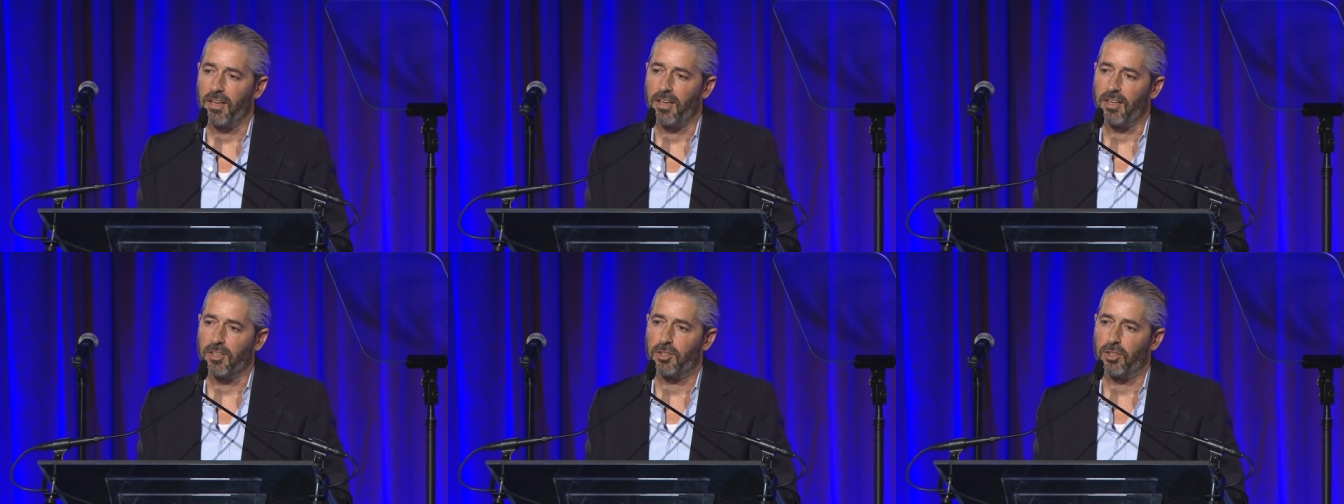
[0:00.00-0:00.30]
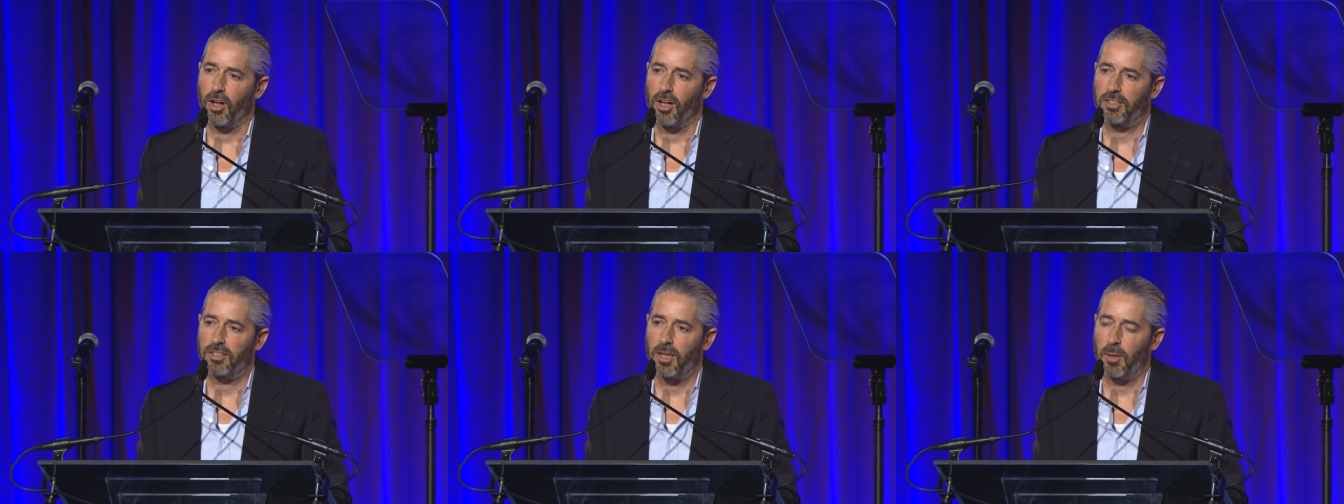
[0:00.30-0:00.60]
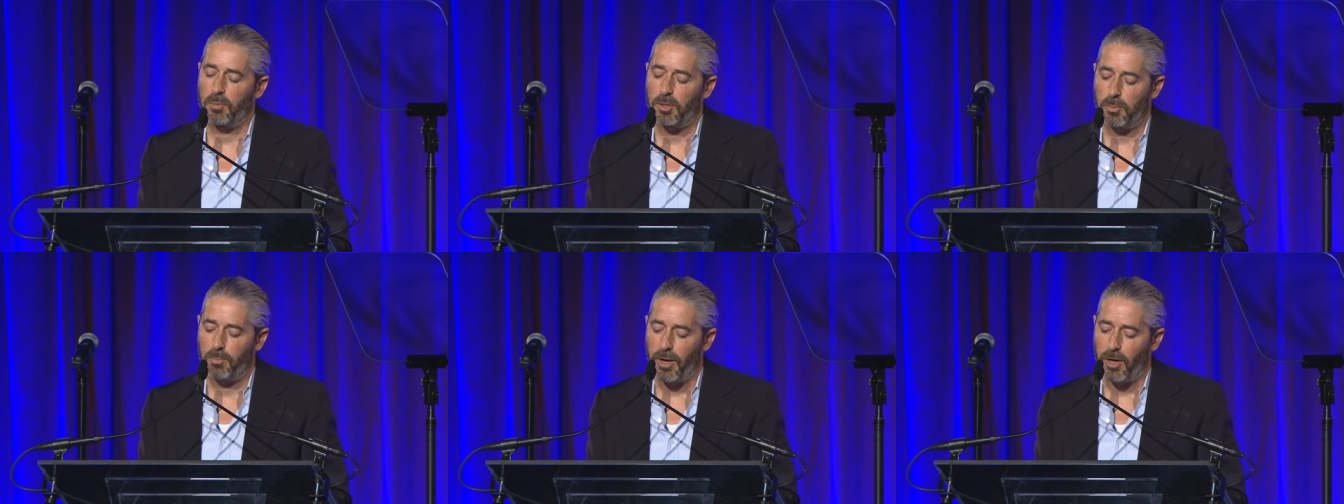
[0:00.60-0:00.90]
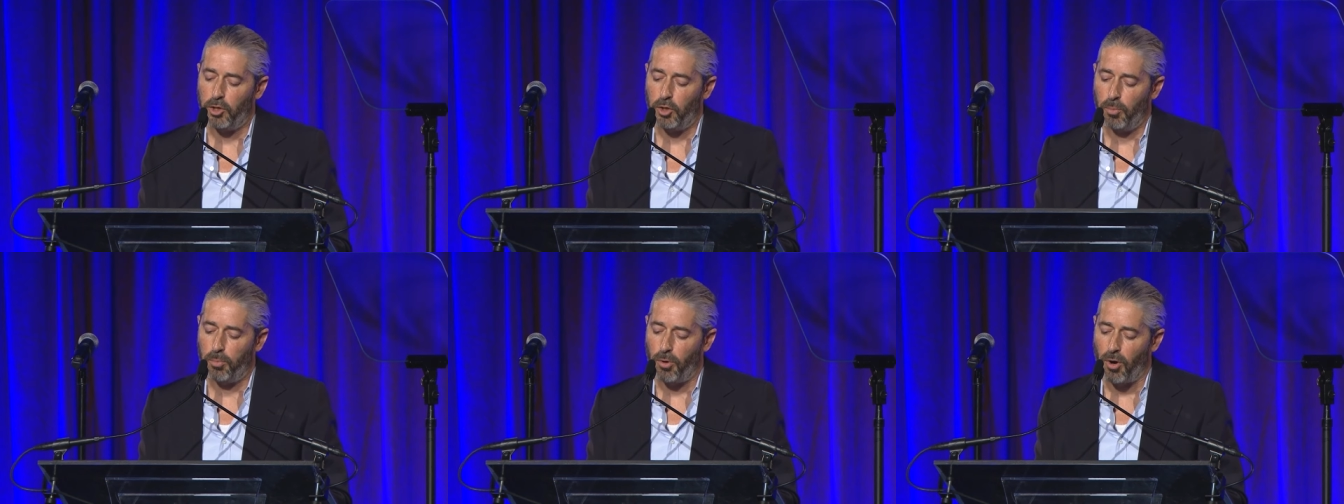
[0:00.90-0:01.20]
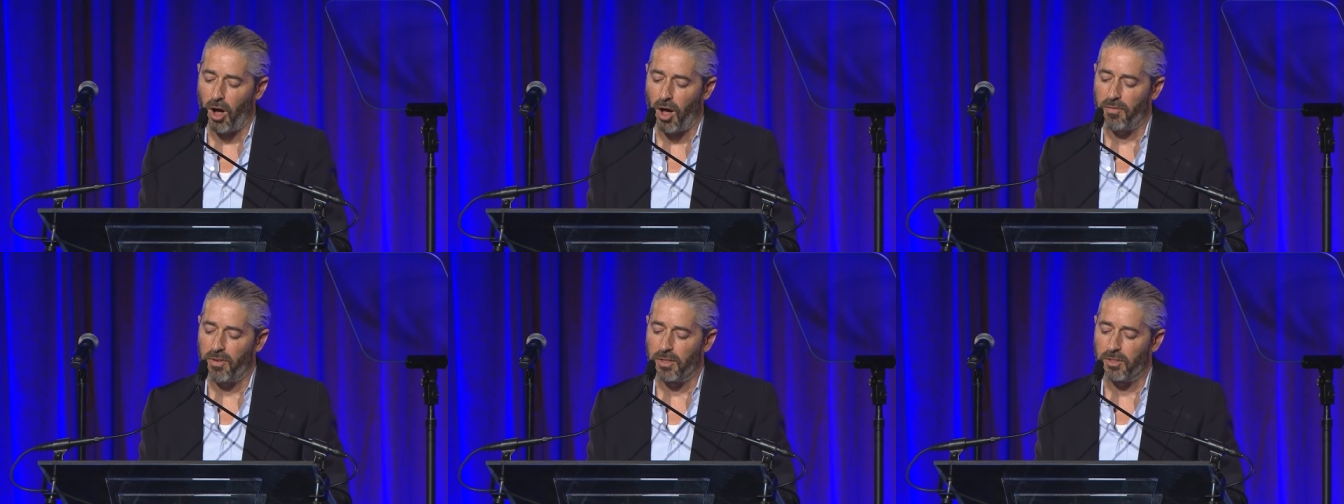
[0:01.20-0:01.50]
is not some special
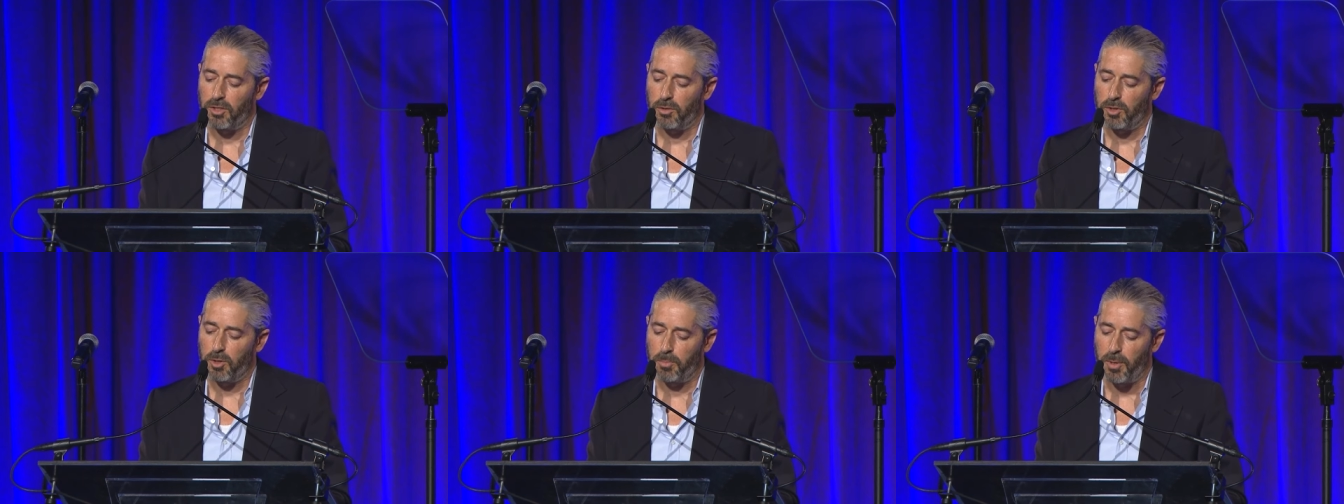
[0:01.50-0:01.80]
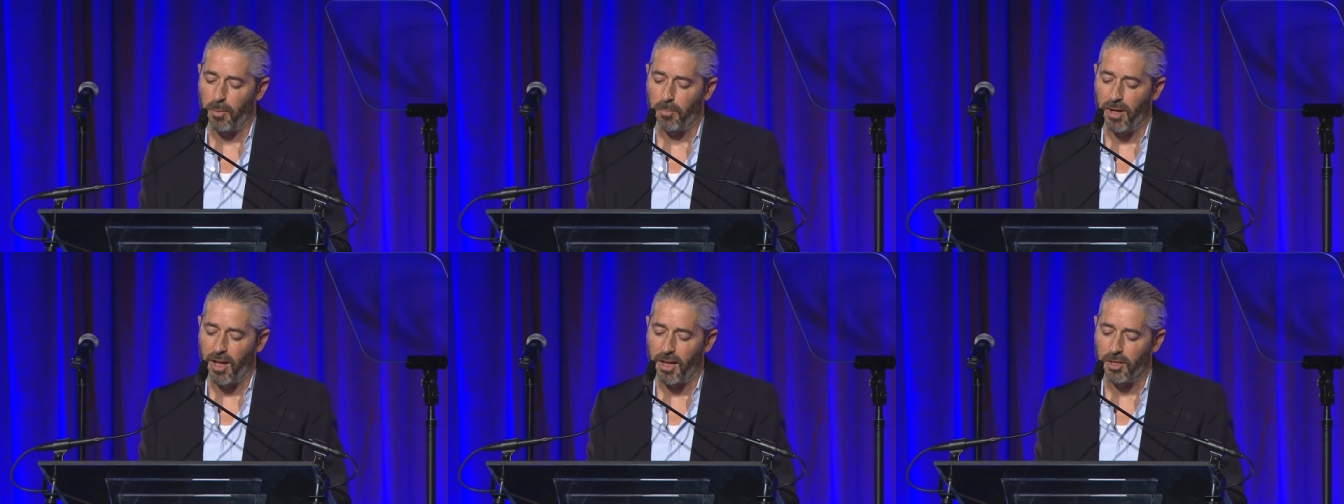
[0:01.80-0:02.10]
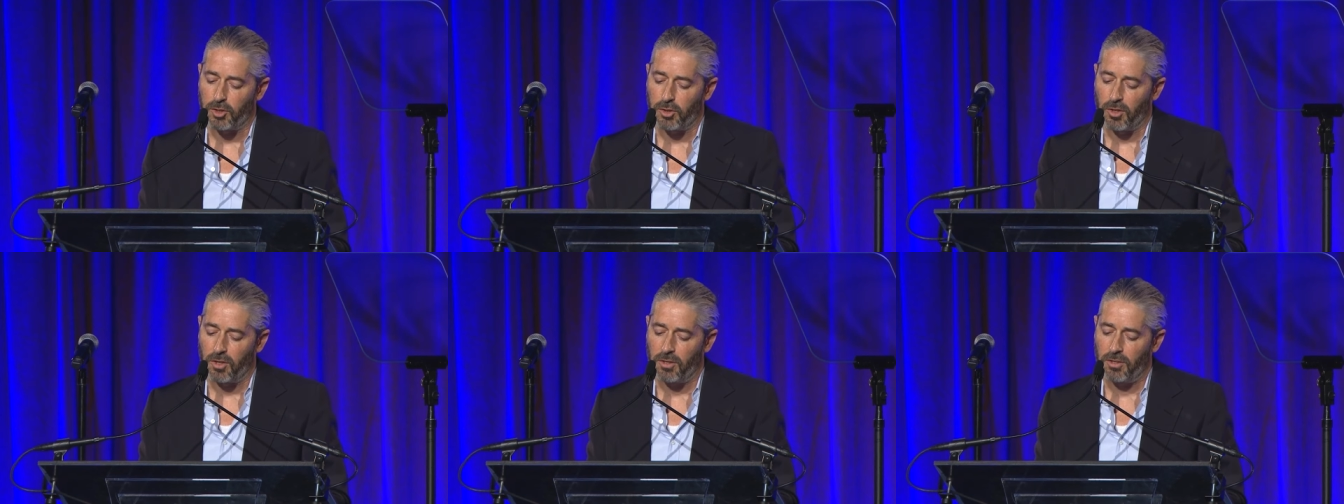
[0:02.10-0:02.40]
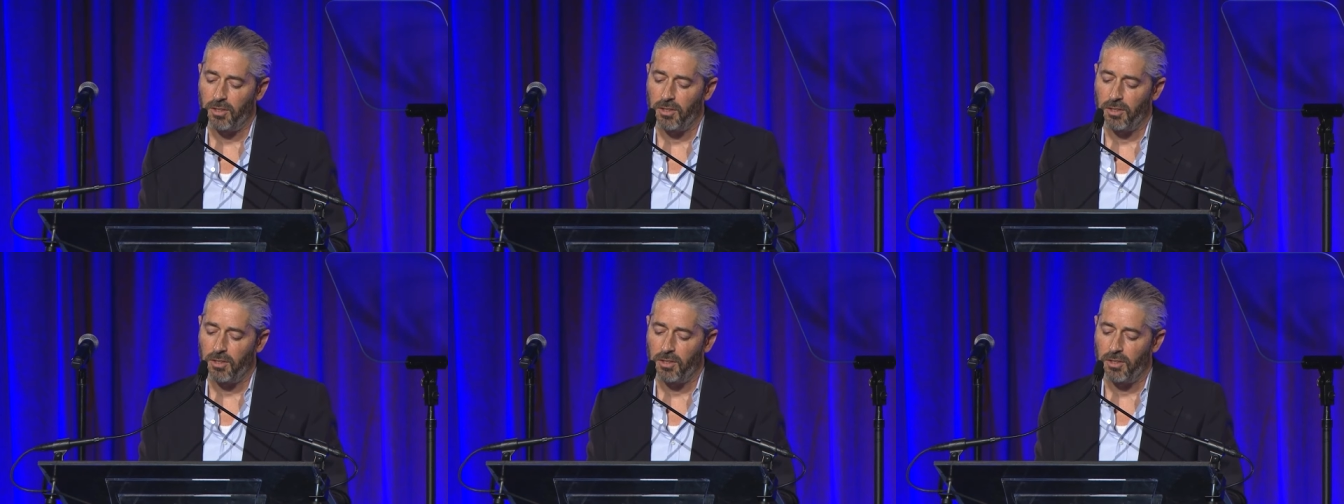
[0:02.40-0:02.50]
province of Spin Master.